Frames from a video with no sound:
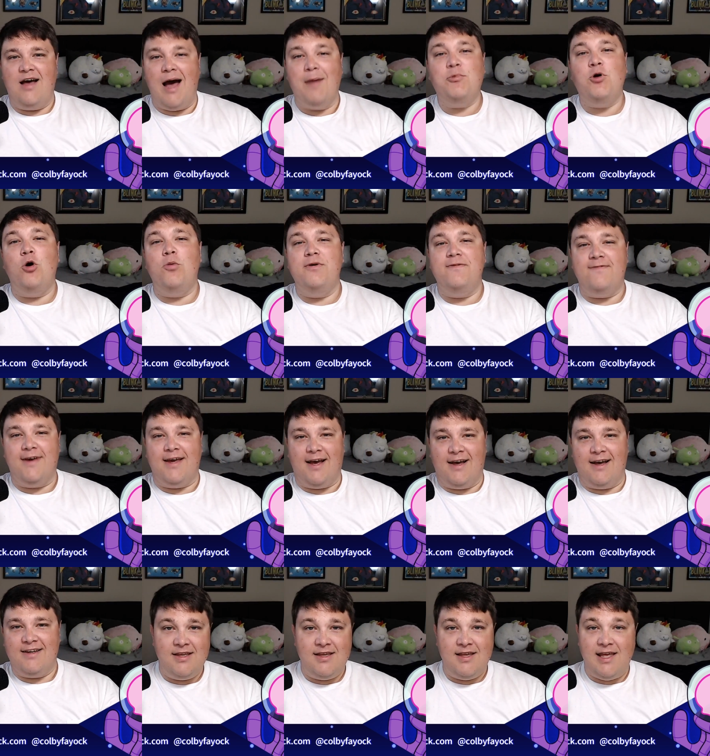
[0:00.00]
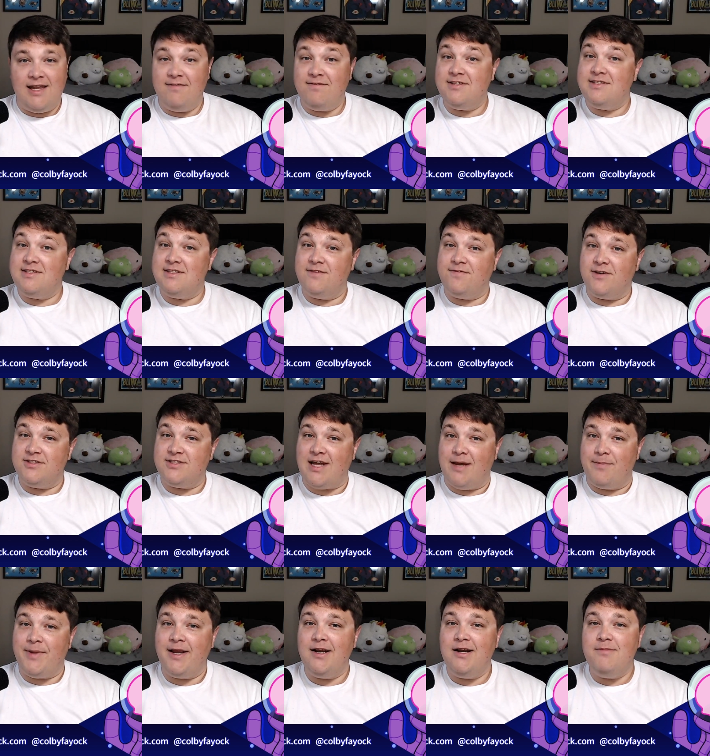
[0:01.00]
I'm Colby Fayock, and if this is your first
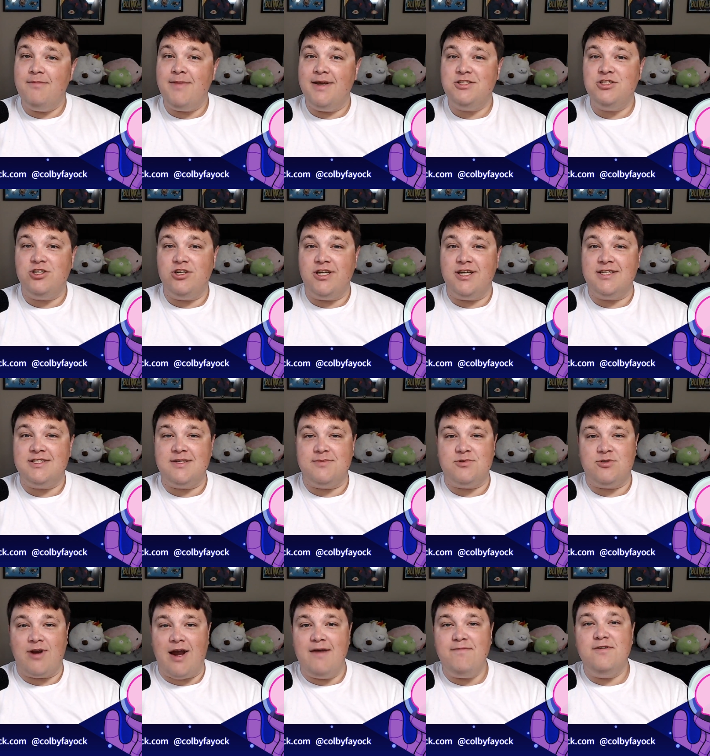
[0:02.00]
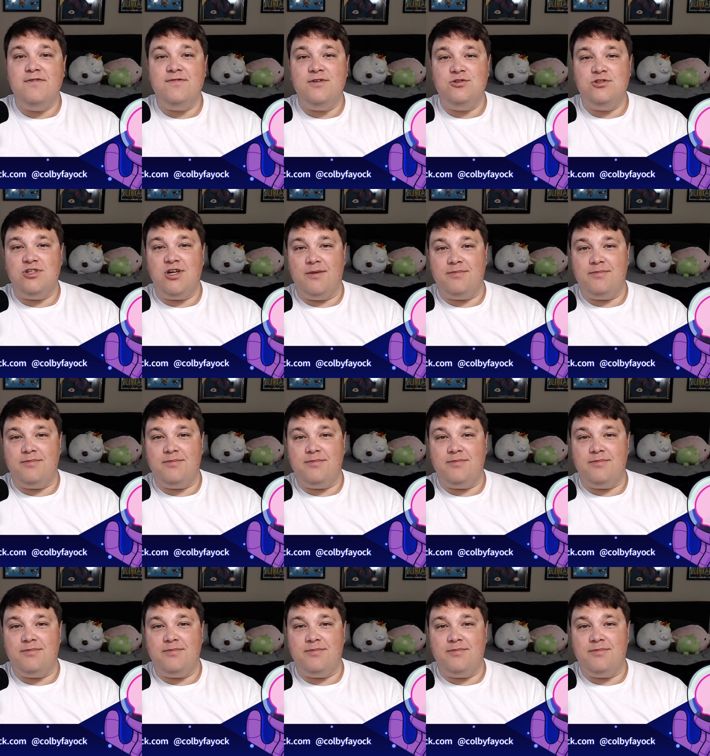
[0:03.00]
time here, make sure you hit subscribe for future